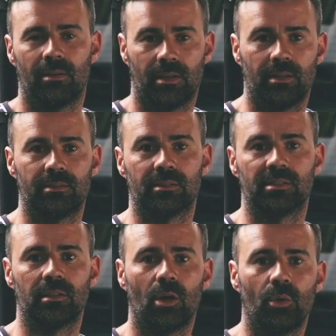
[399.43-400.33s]
it's a
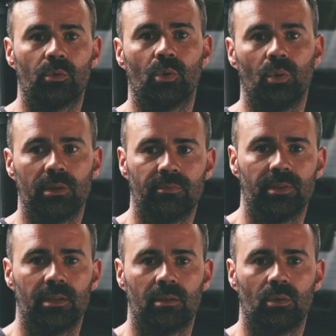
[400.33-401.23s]
slow crawling
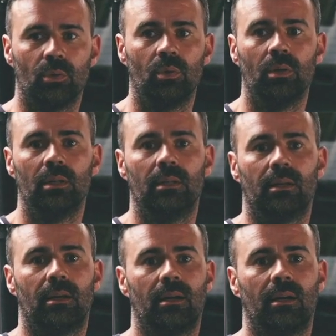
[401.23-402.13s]
vehicle.
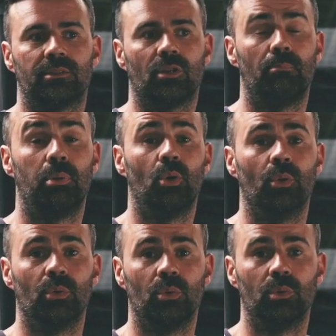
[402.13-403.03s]
It's on
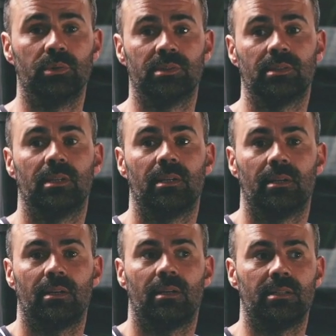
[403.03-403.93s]
portals.
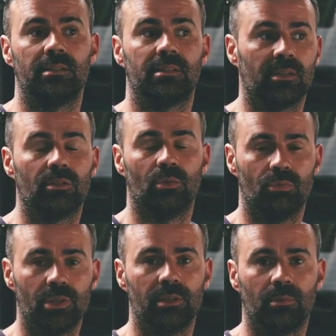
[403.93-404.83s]
He's going to do
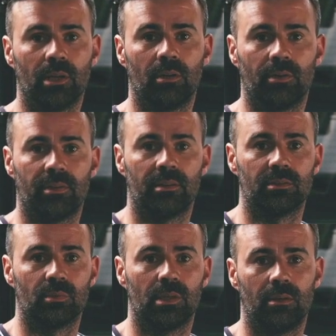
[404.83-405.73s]
really well, I think,
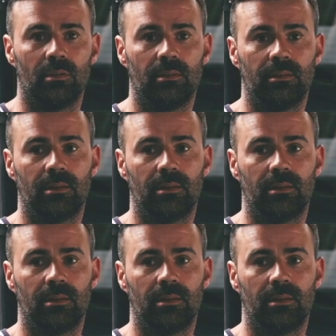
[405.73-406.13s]
as well.